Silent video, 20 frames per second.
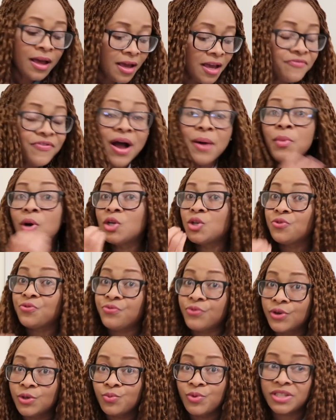If I'm on the
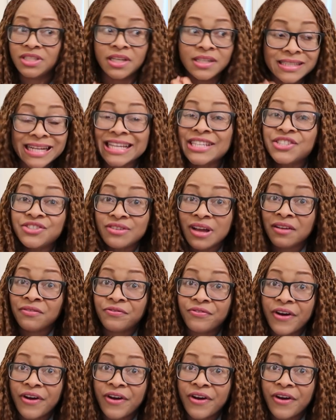phone with a Nigerian